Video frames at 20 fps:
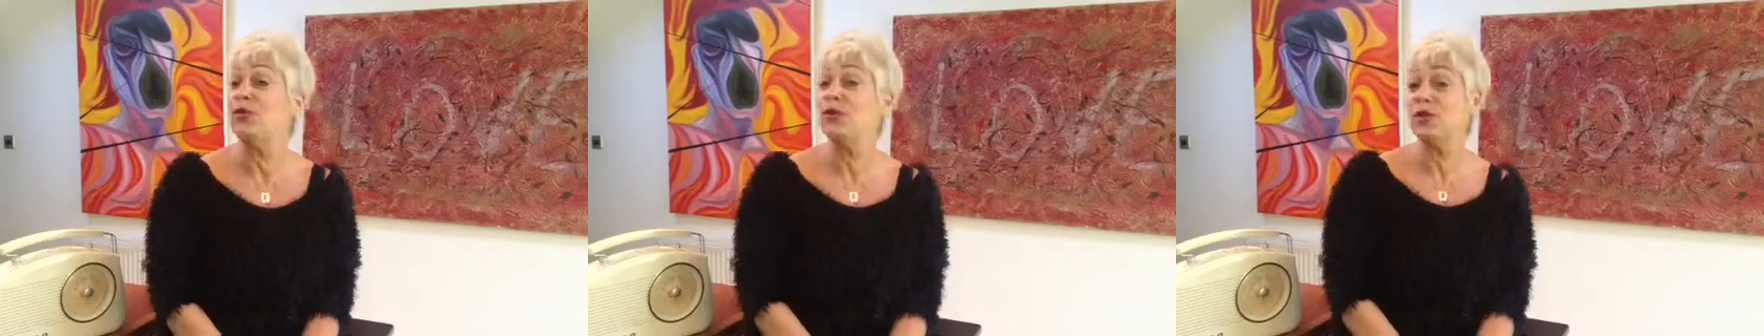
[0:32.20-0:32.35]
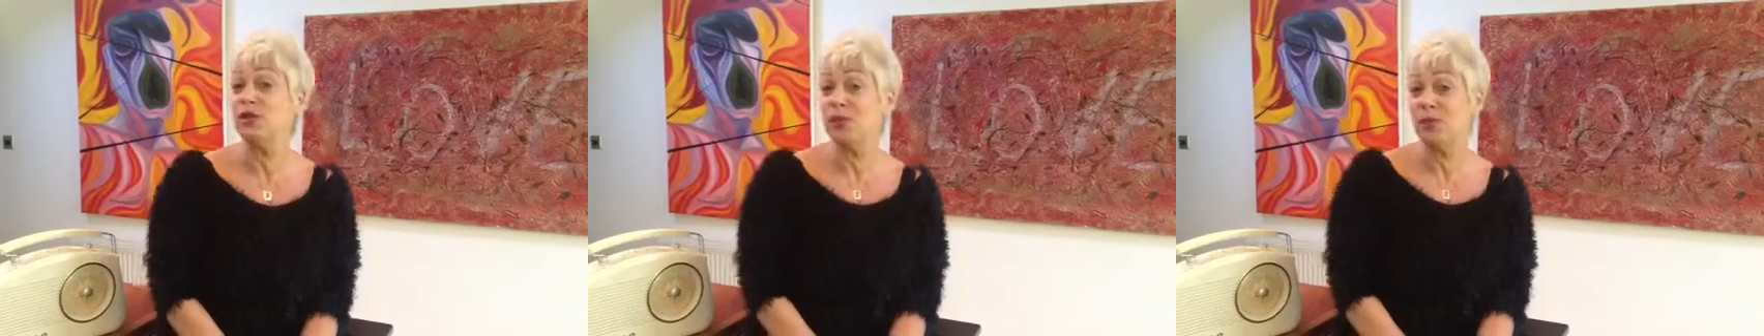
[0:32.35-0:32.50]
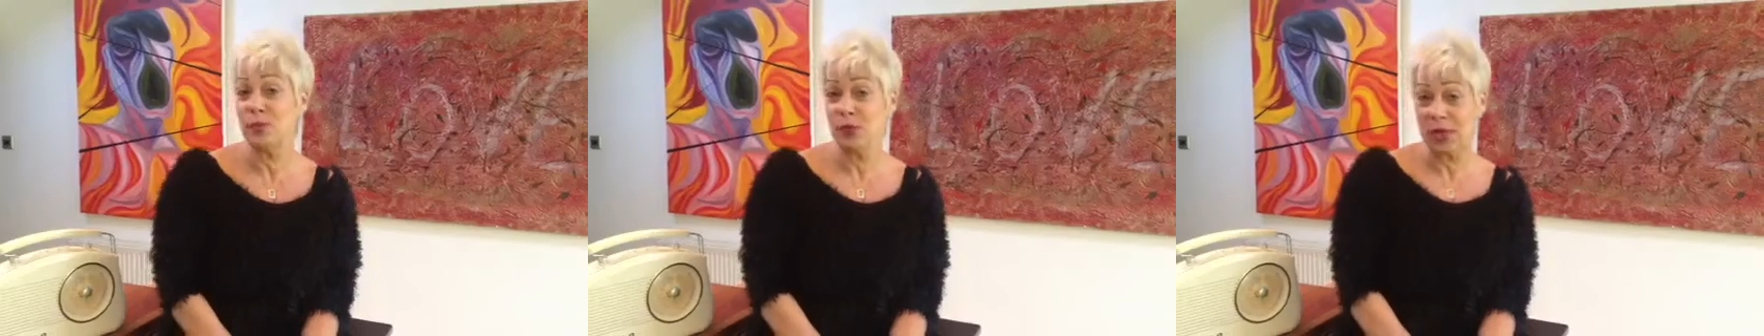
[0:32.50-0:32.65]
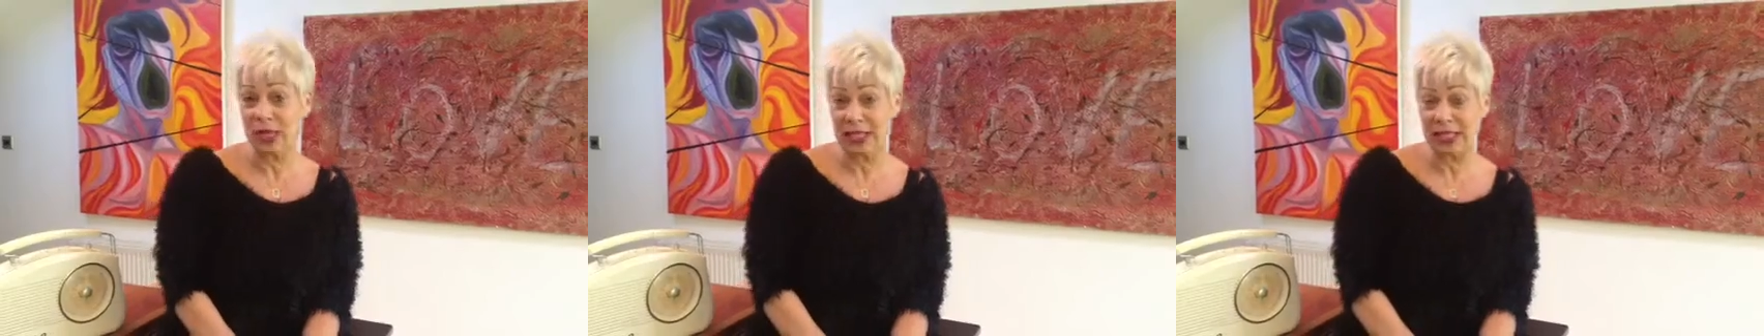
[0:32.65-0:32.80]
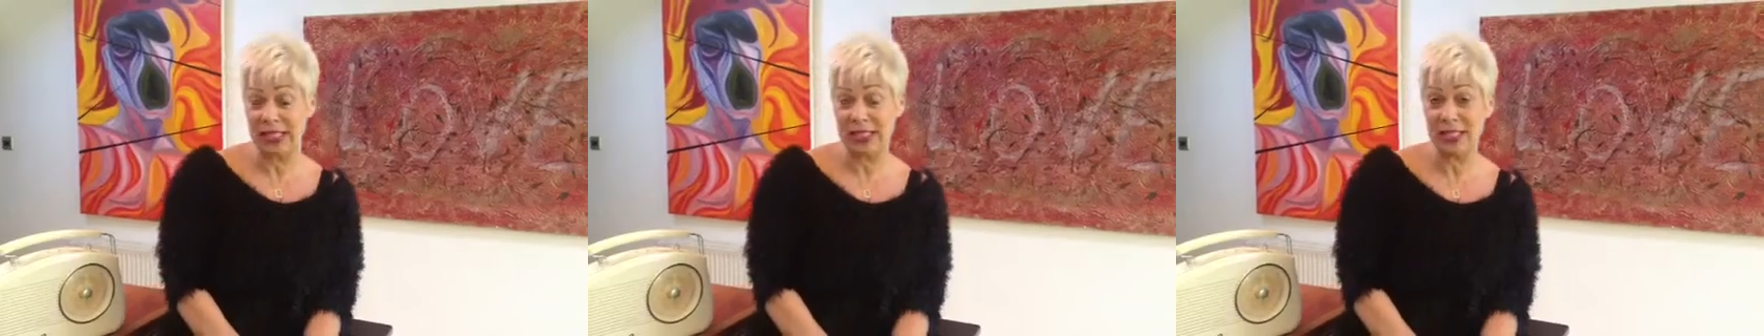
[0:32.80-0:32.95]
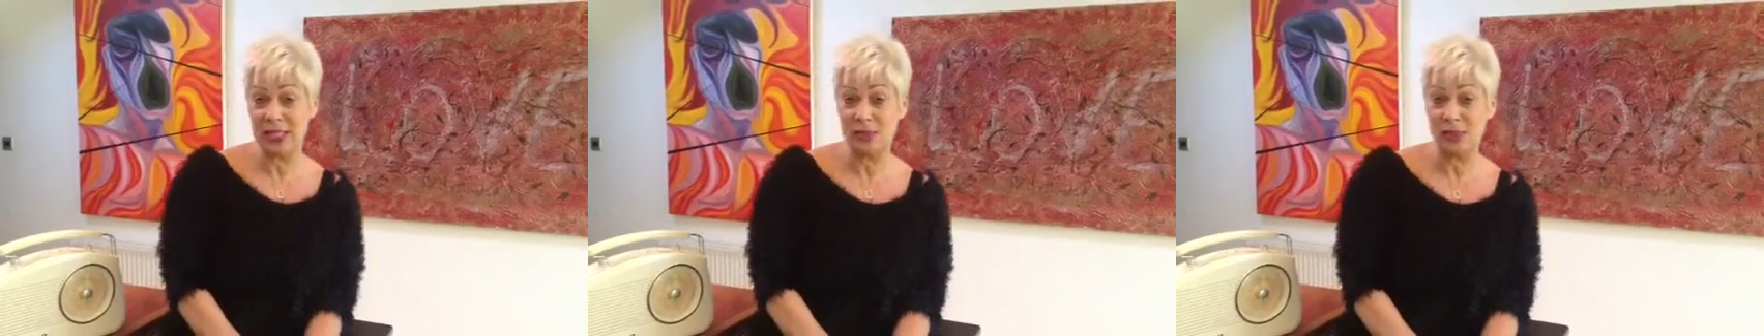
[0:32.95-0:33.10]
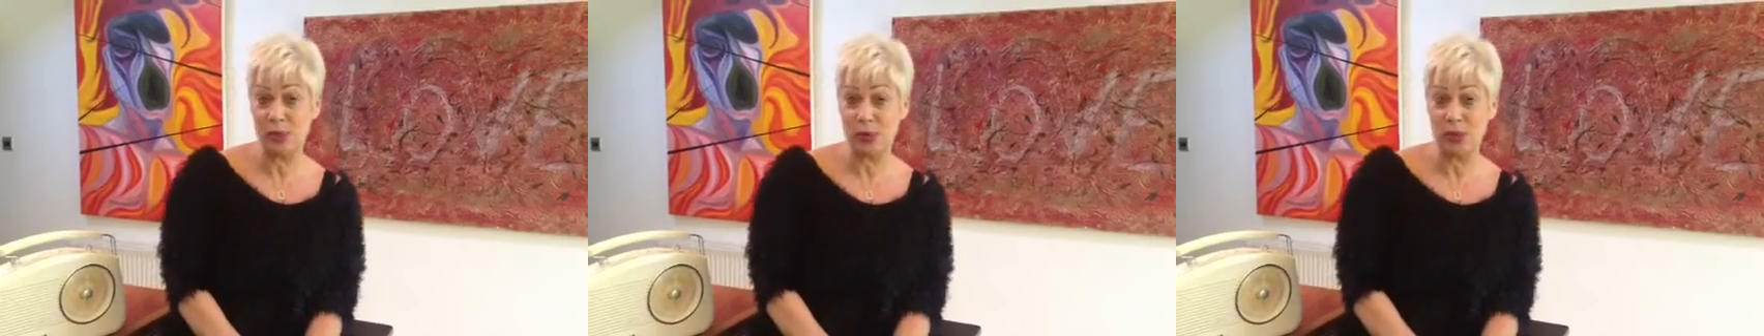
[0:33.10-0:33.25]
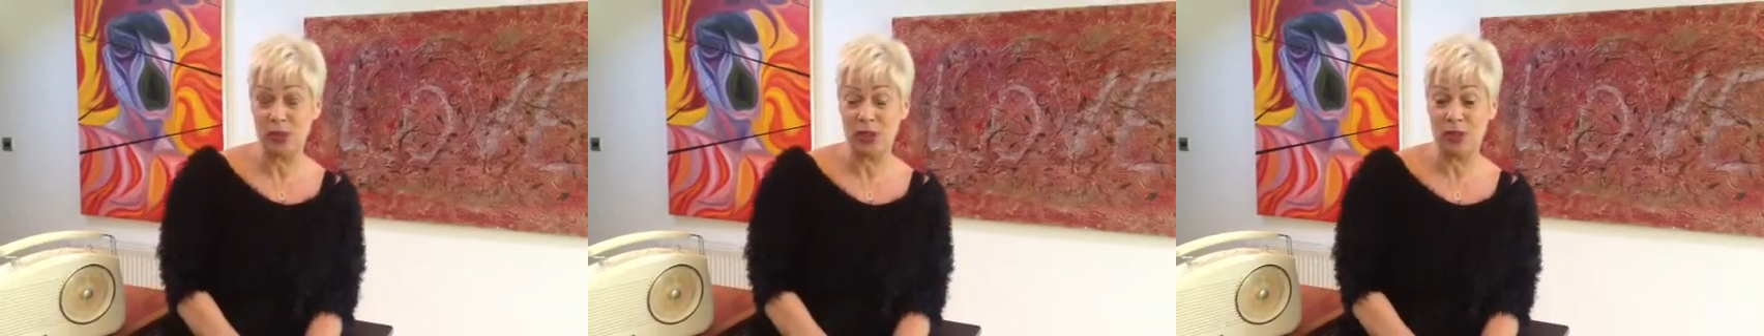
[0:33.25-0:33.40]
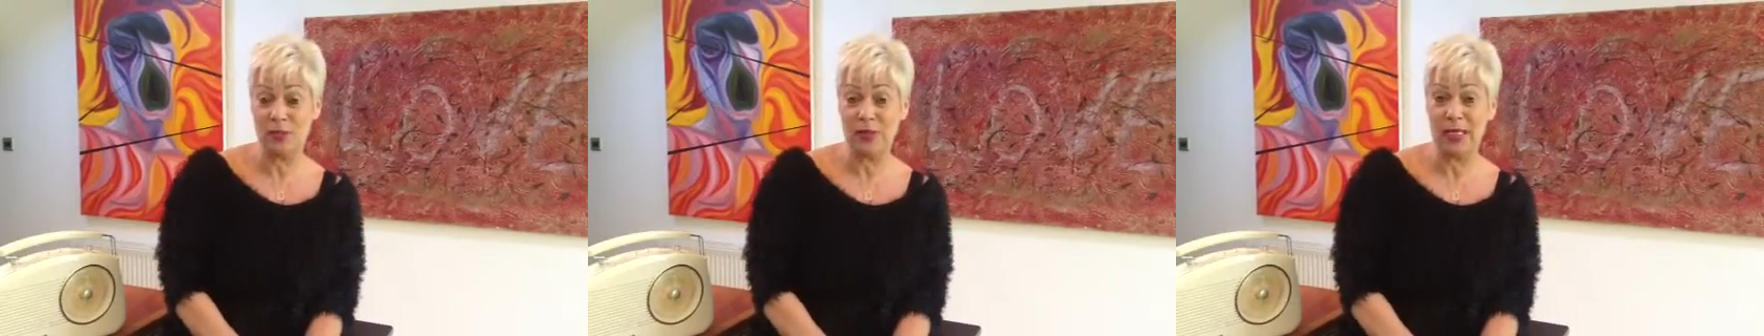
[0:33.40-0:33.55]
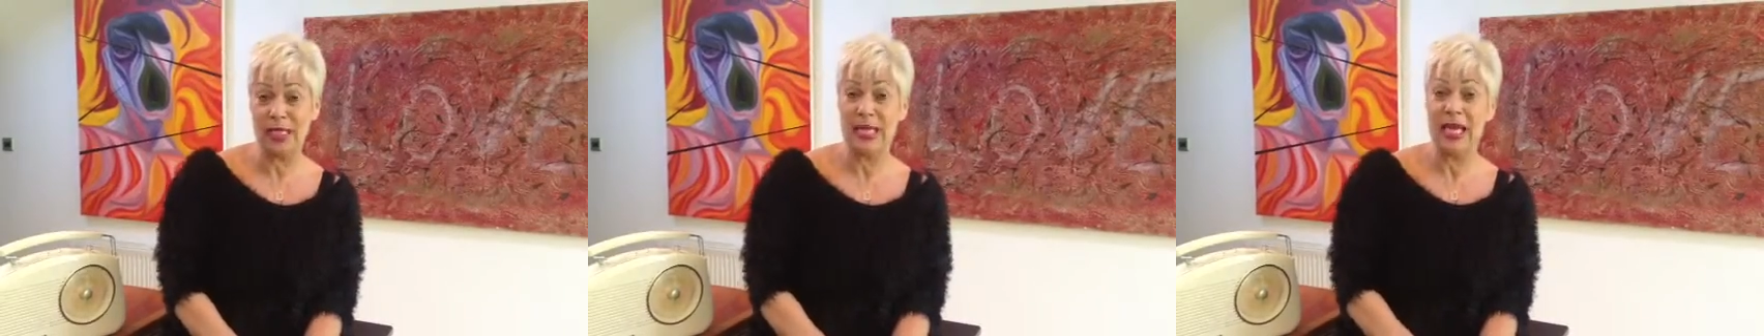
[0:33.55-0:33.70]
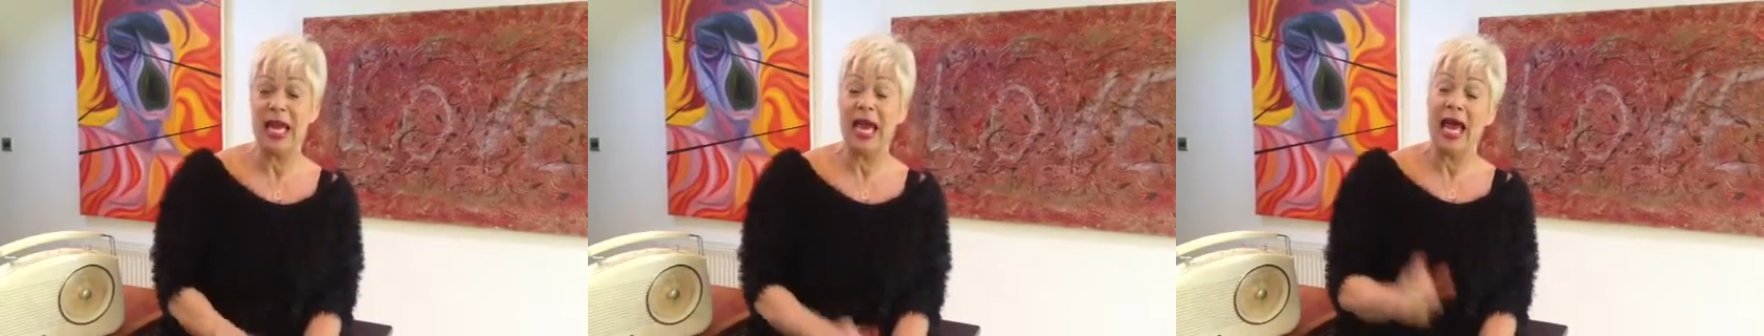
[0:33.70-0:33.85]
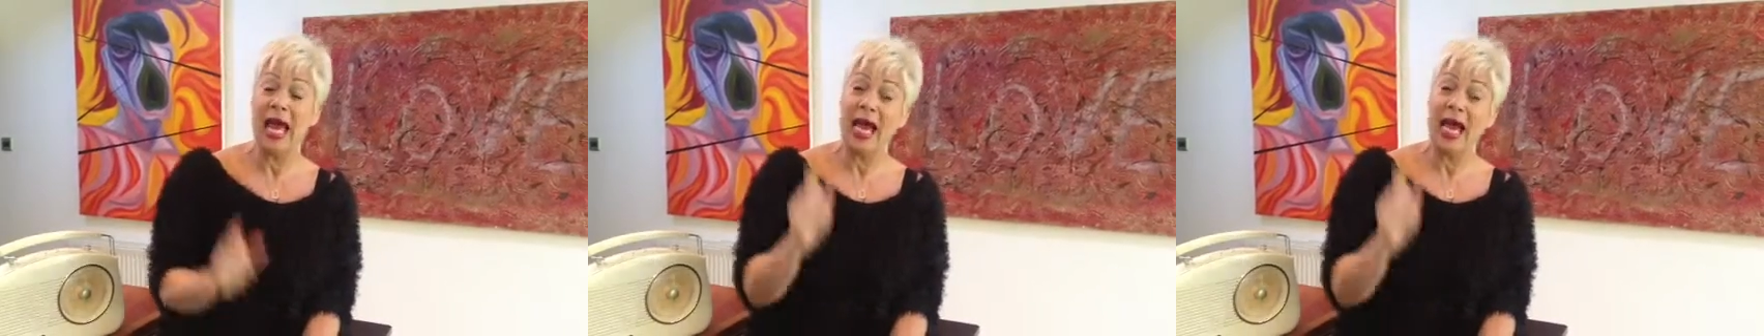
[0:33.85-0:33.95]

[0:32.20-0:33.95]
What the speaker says: what sobriety has brought to me.